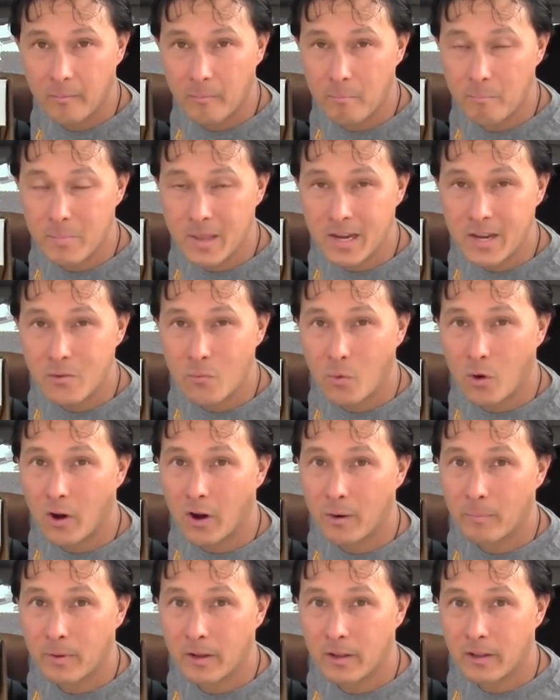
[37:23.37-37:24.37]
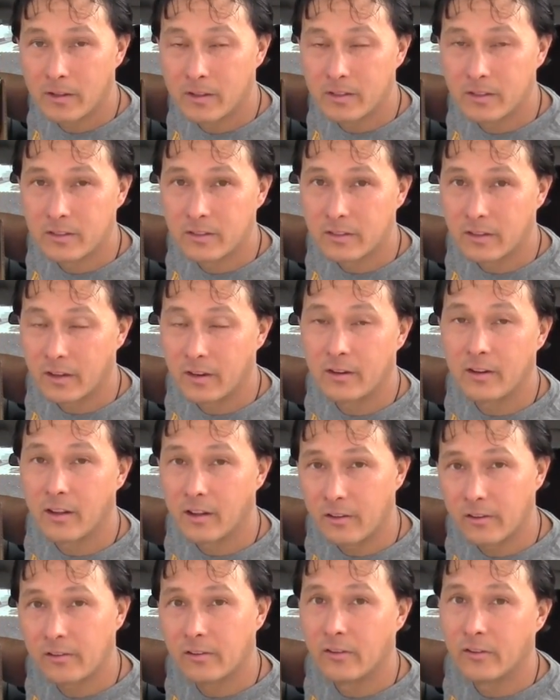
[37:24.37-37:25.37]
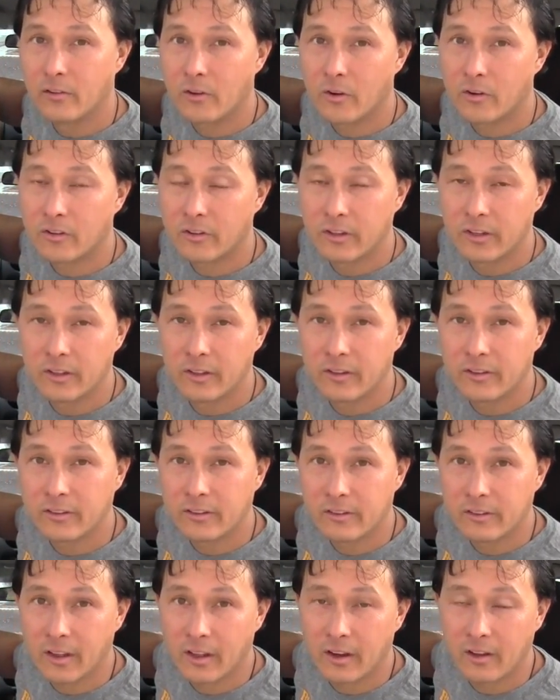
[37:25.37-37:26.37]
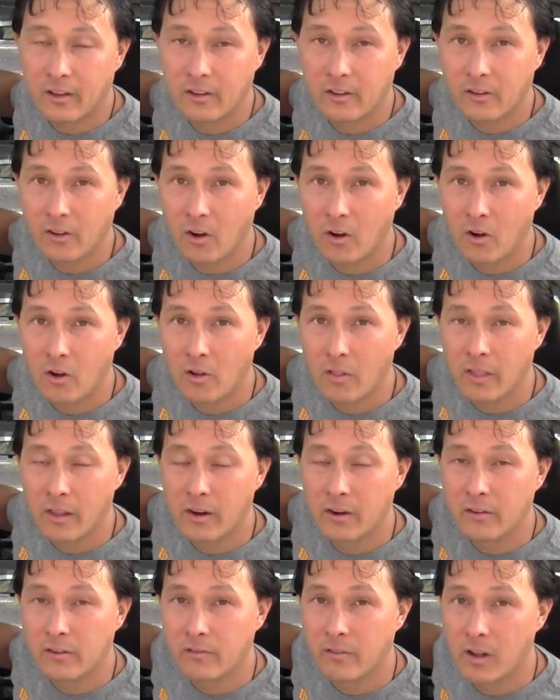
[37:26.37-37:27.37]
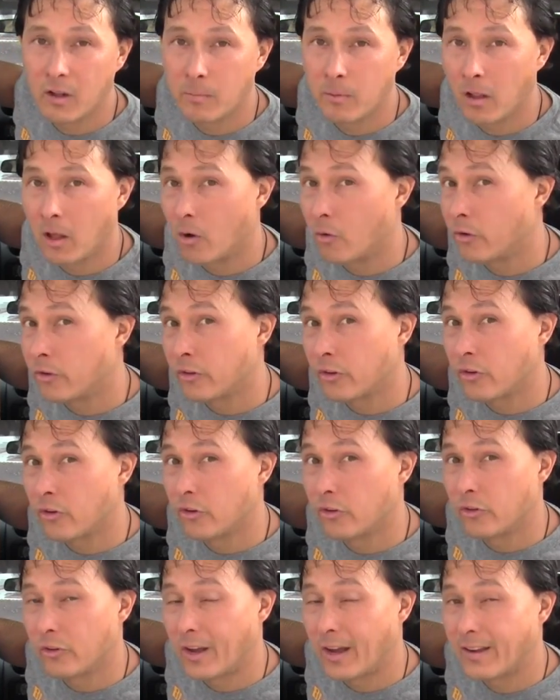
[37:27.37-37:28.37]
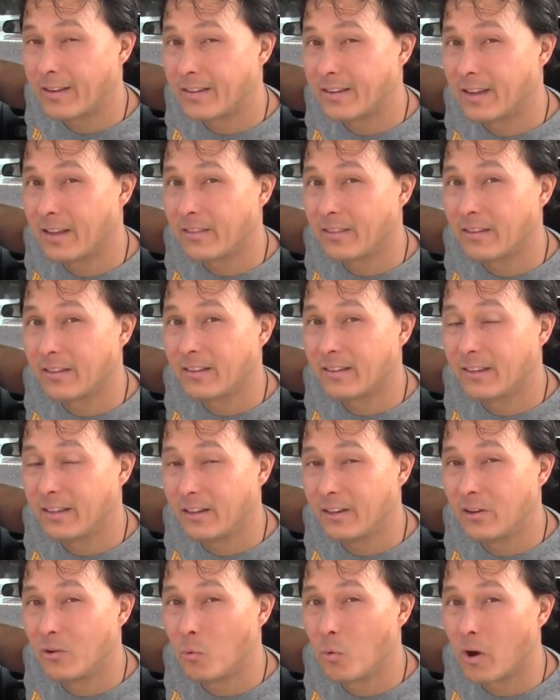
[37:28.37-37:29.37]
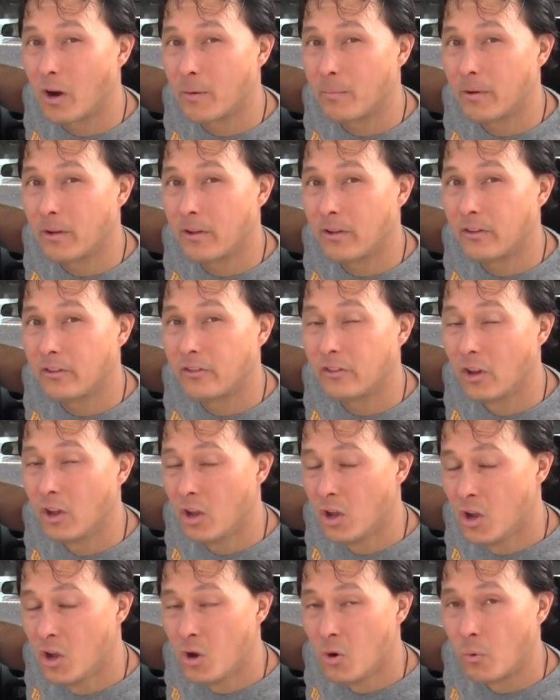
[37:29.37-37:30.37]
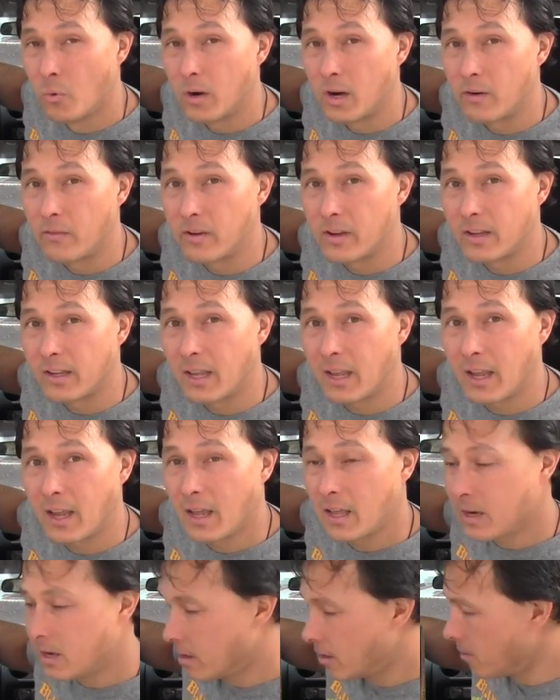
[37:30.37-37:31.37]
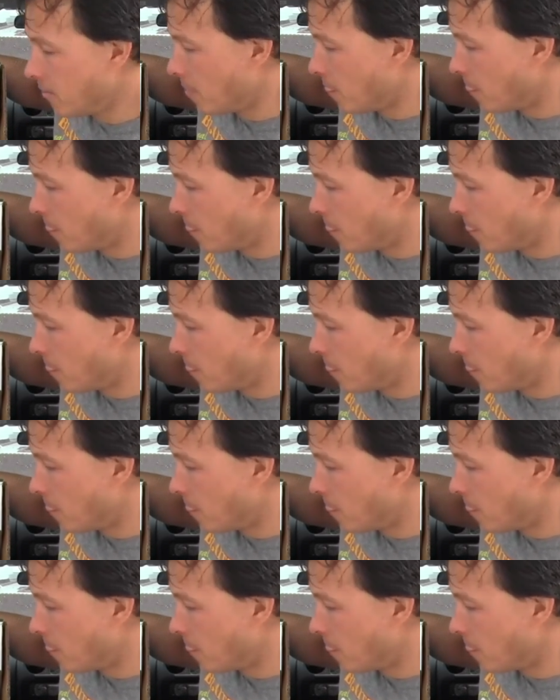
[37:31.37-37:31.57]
mini watermelons, and yes, these are seedless, because that is all that is available. I always encourage you guys to get the seeded watermelons whenever you can.